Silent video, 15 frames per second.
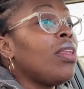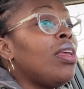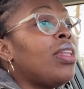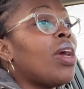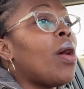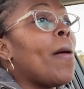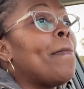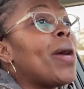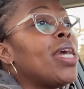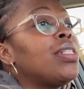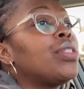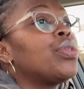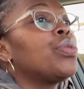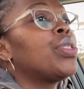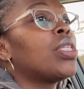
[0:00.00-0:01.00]
Now, I
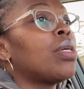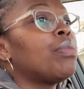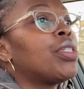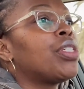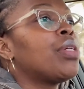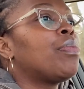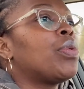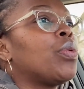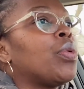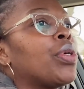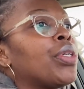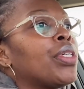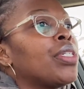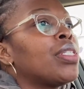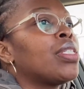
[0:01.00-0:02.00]
might do some Shipt
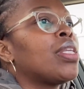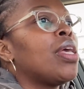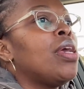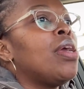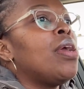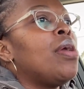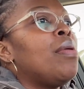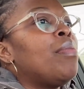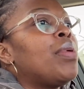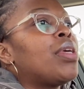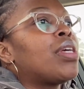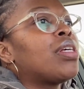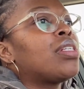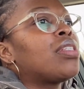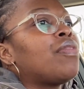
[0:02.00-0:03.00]
orders
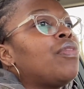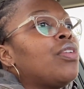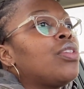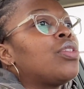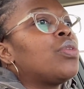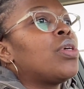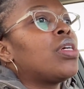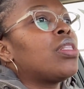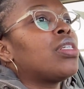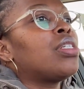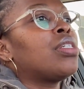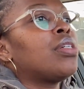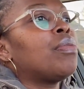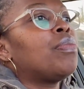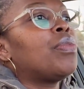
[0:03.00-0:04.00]
because if you're doing the
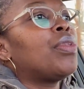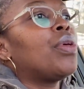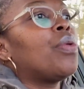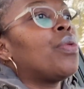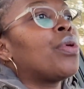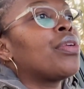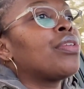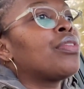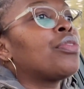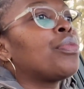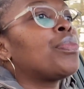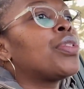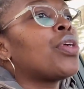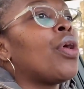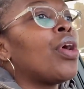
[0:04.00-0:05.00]
Shipt orders
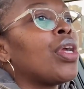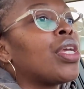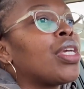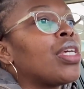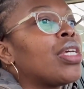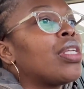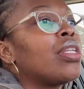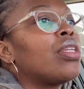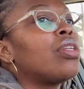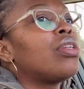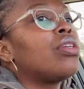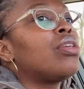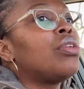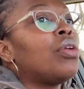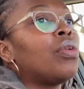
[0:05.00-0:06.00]
from Target,
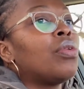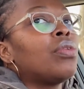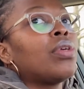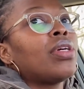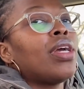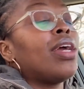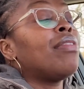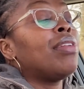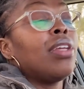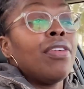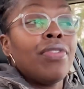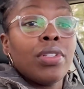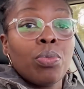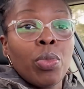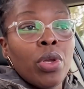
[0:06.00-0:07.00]
you don't, and
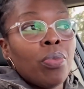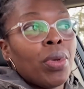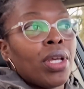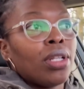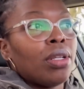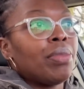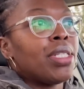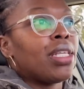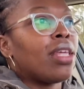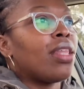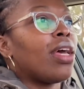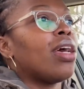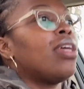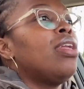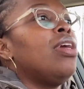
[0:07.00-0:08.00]
if it's prepaid, let me say
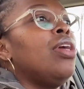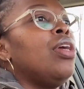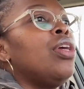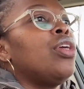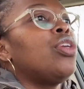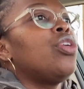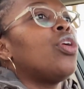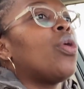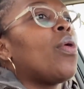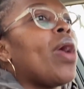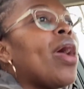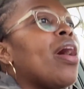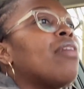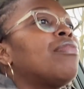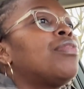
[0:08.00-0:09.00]
that, you don't
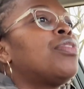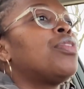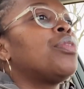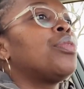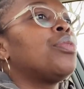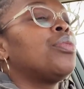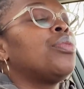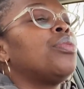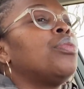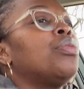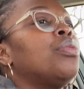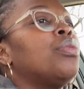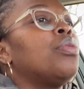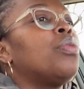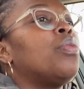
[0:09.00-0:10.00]
have to
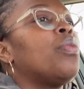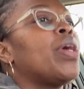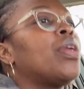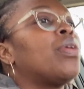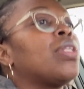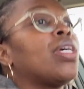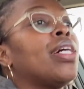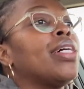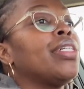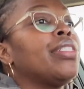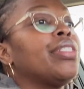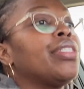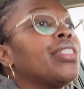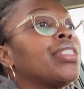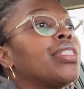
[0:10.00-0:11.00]
wait online.
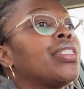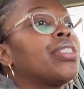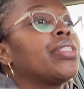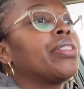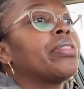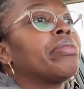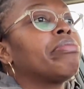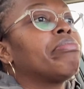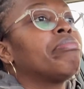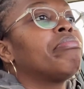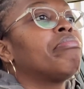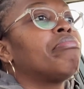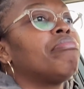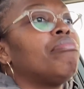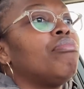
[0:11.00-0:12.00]
You just
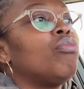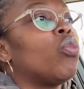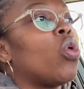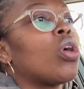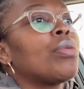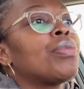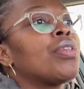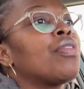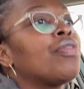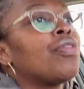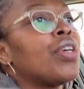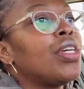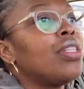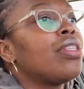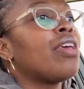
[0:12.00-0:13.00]
walk up to the
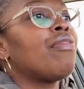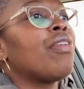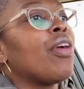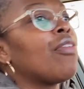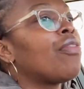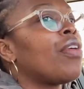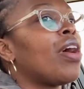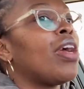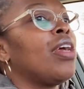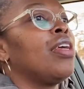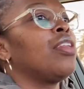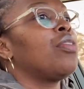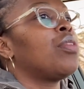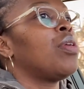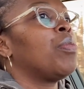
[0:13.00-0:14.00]
front, they verify,
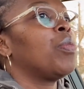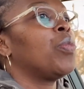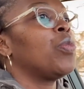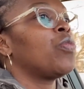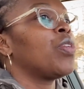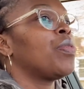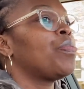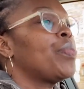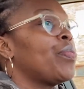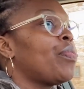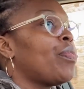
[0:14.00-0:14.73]
and you keep it moving.